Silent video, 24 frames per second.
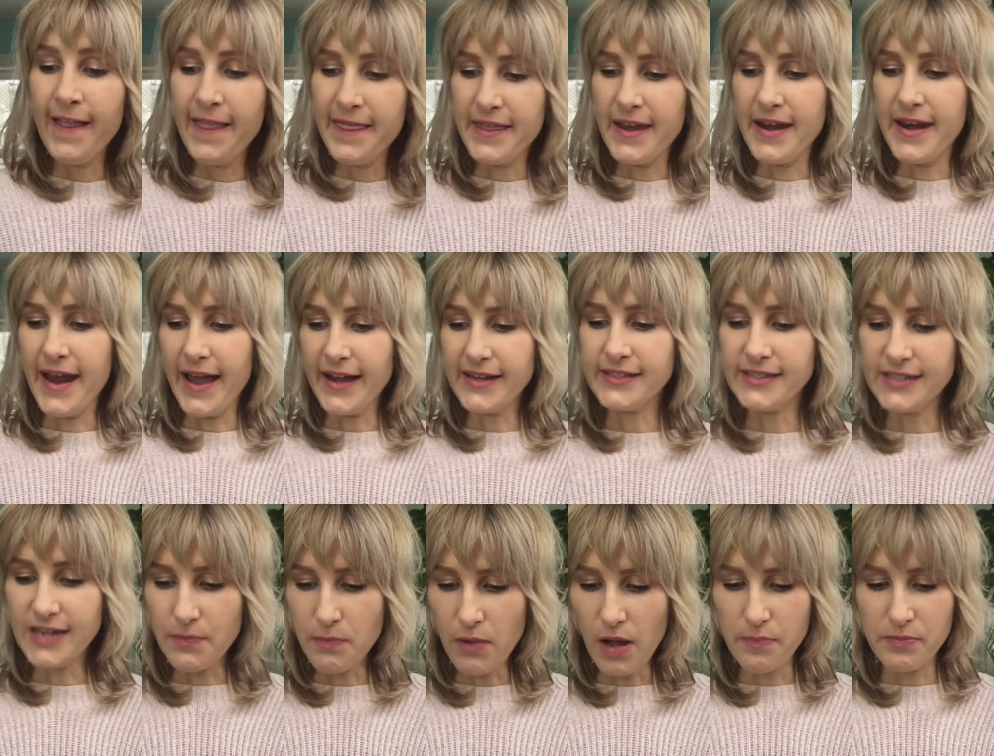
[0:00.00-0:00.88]
The next
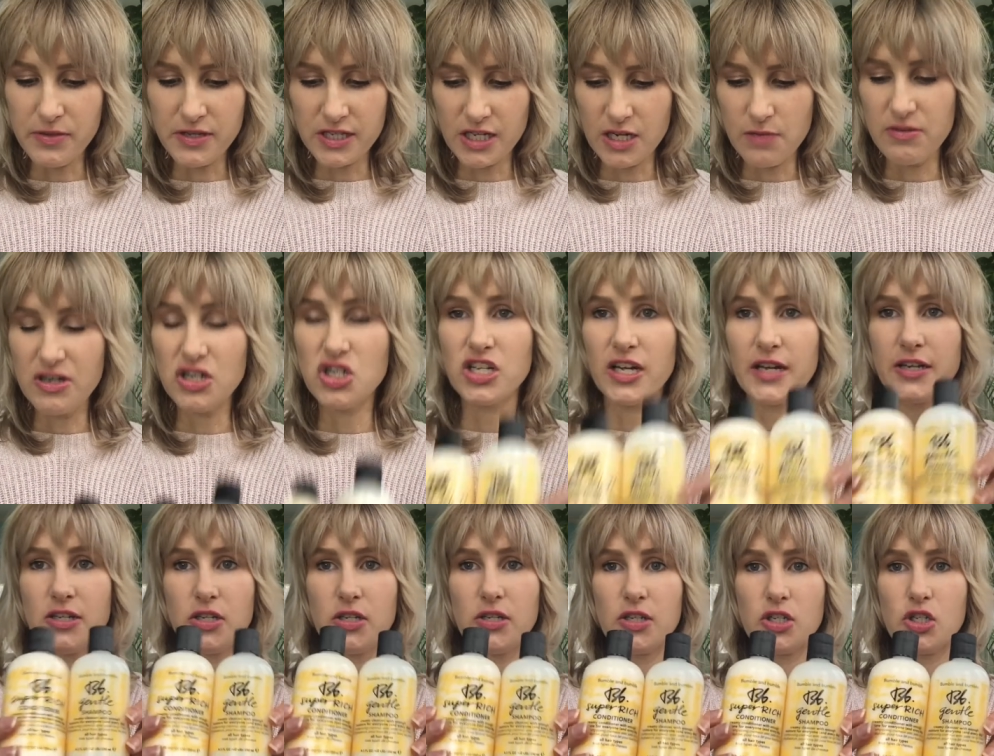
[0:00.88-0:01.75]
step up is gonna be
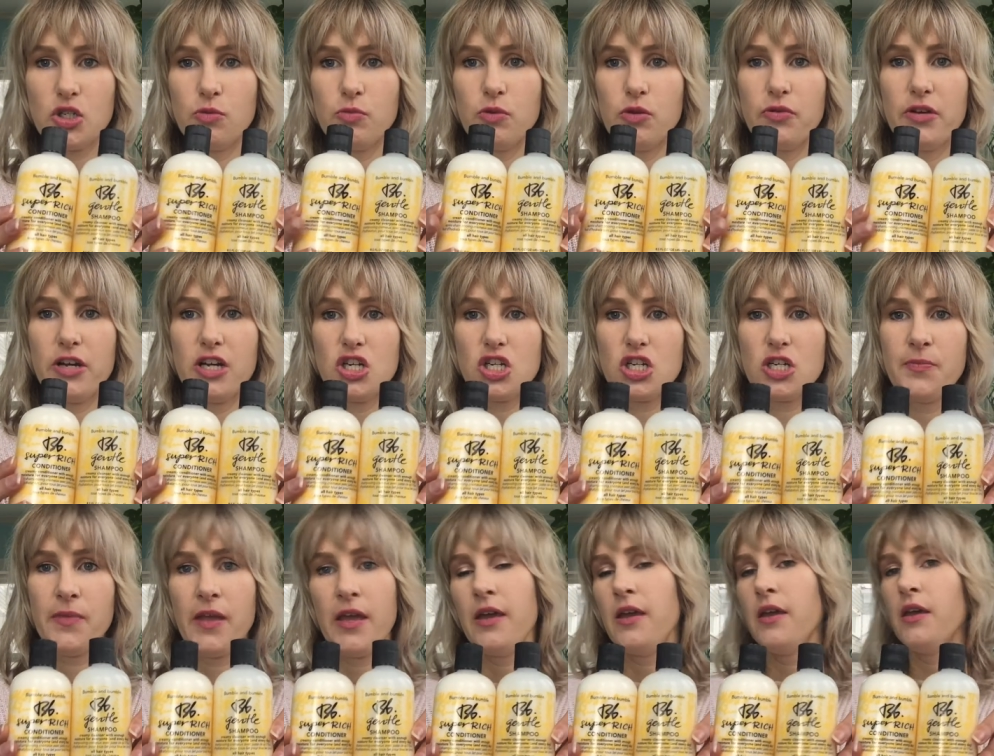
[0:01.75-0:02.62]
gentle and super rich.
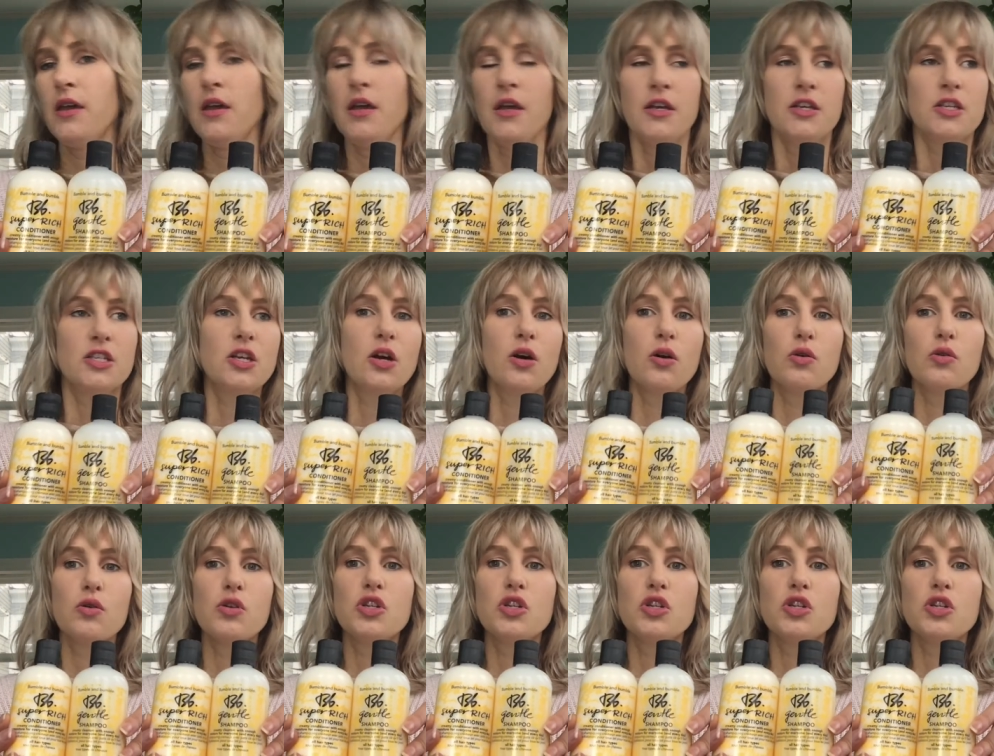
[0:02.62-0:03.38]
So